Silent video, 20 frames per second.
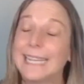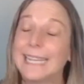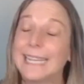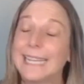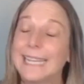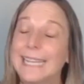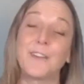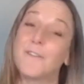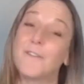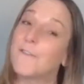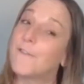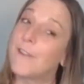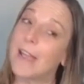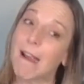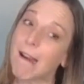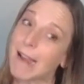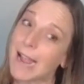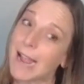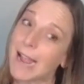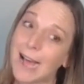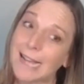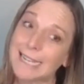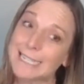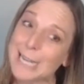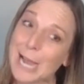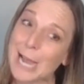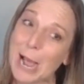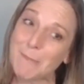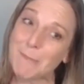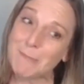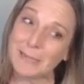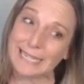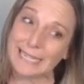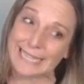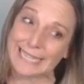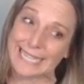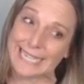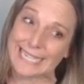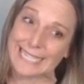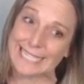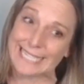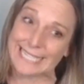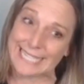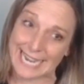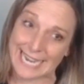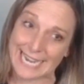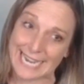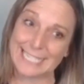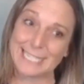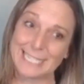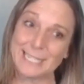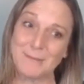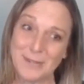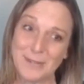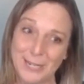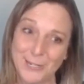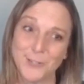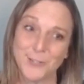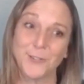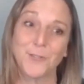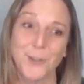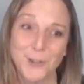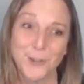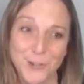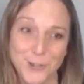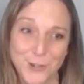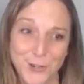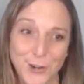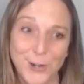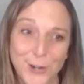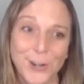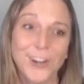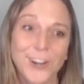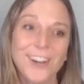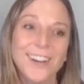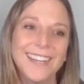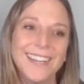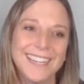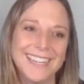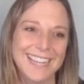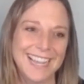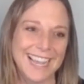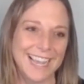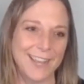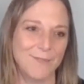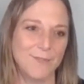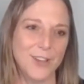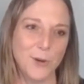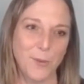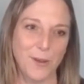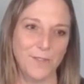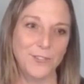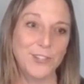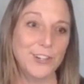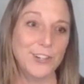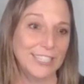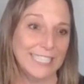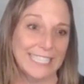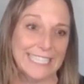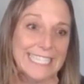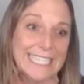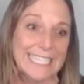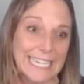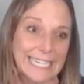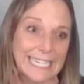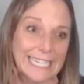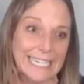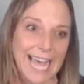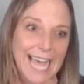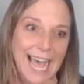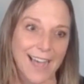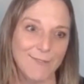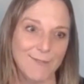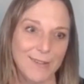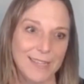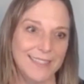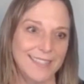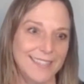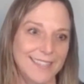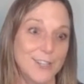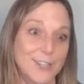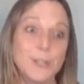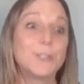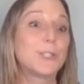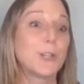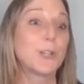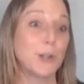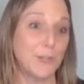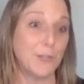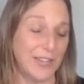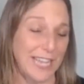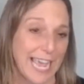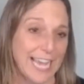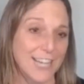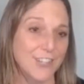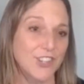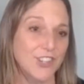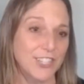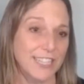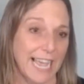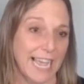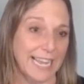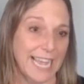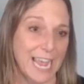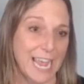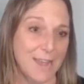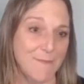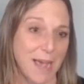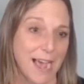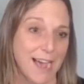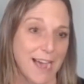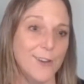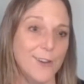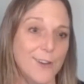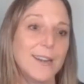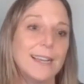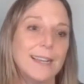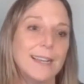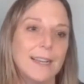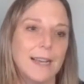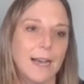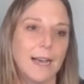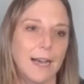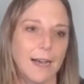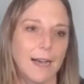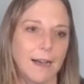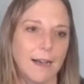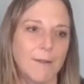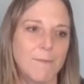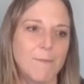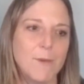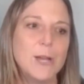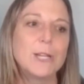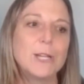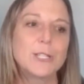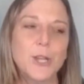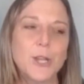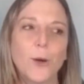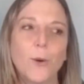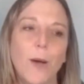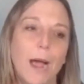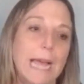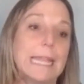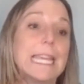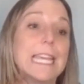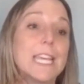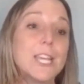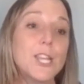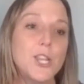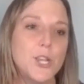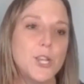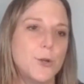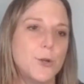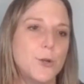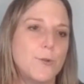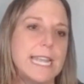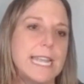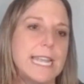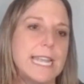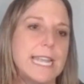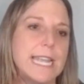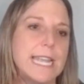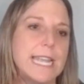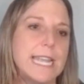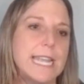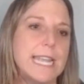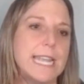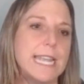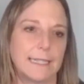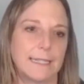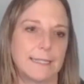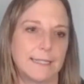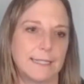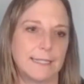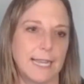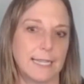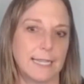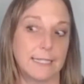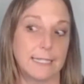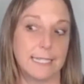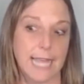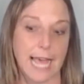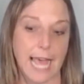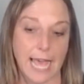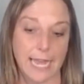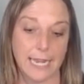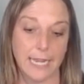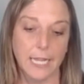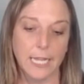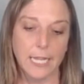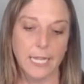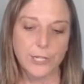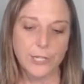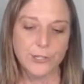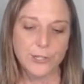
it's a it's a very hot topic these days to be for sure and you know we've certainly seen that with the new certification that came out um, mm-hmm. so i think you nailed it in the sense that